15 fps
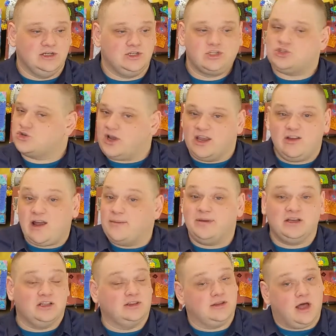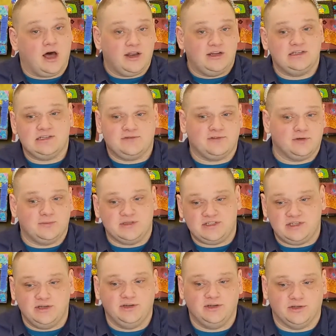Just try grabbing a lot of different
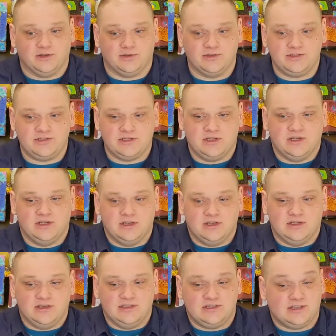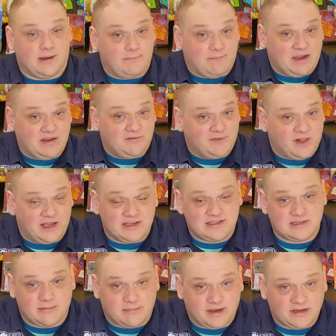materials. Some might fly,
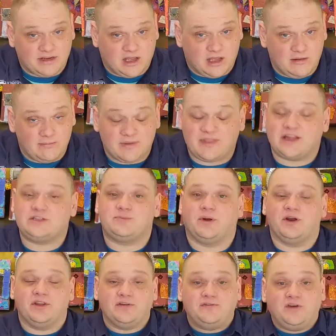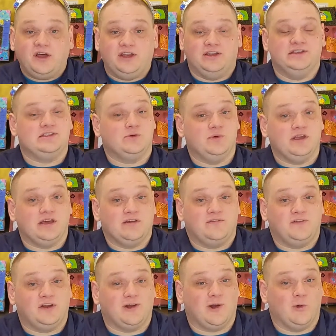some might not, but that's part of the fun, is that we get to
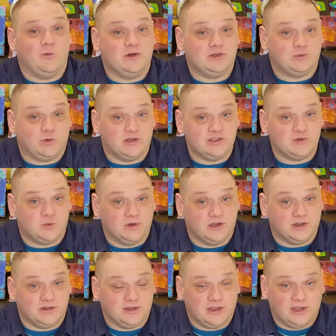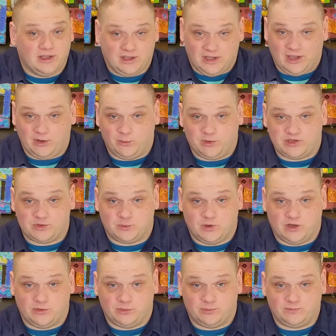figure out which ones will and which
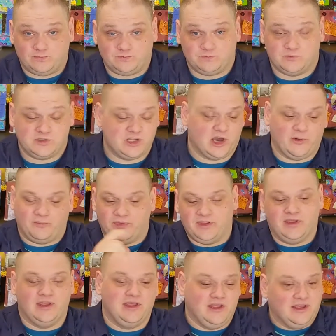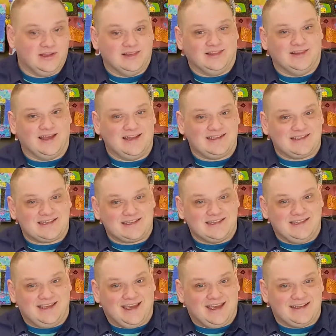won't. So let's
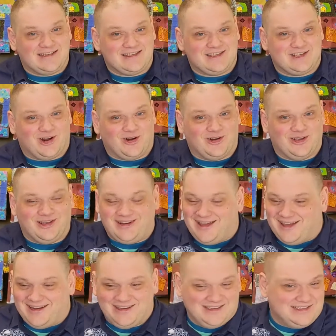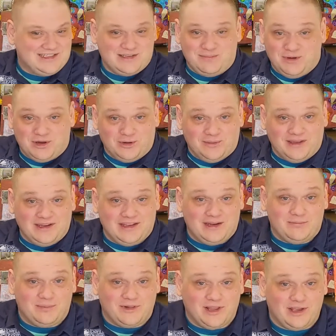get started and experiment
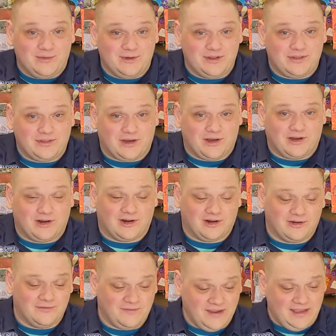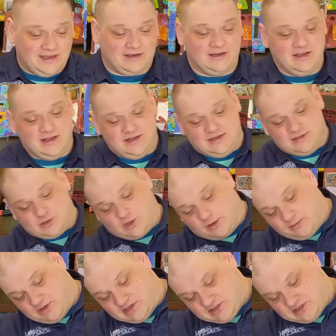and play with our fan. So I'm going